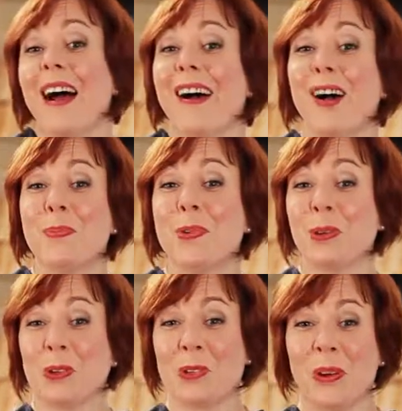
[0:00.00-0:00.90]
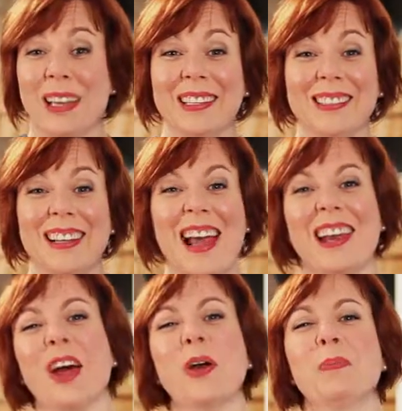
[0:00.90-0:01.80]
I hope you enjoy it,
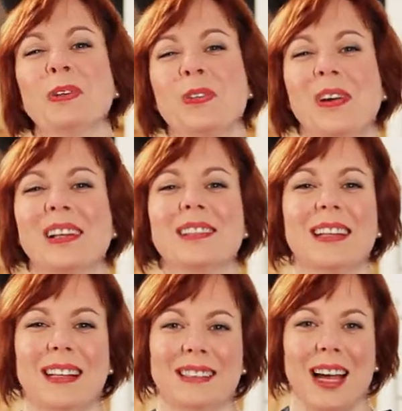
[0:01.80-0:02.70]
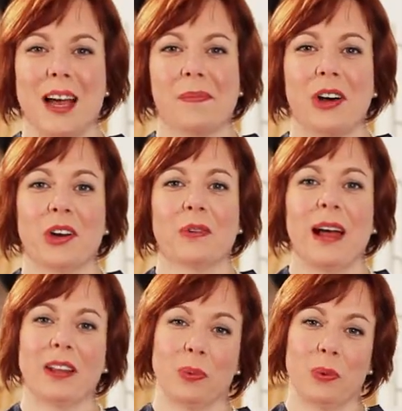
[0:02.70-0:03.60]
and I hope you'll join us next time on Around the